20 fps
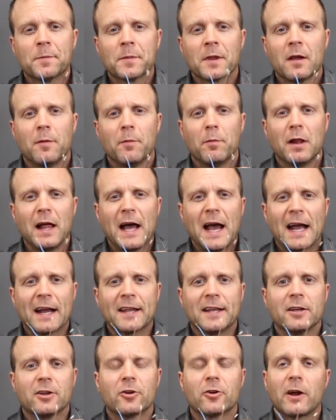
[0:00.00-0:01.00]
Black
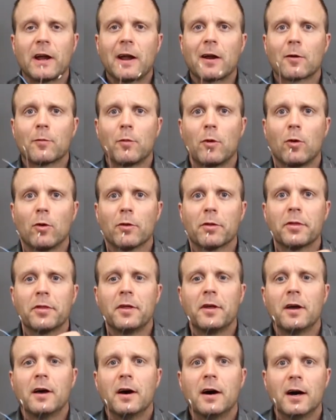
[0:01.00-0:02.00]
and gray are both
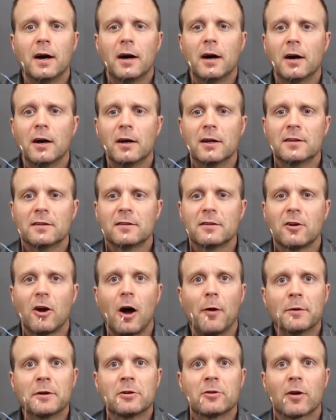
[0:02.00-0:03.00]

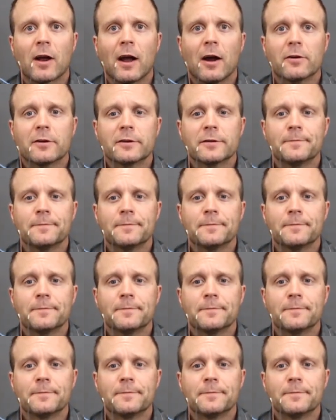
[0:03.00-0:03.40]
common ground.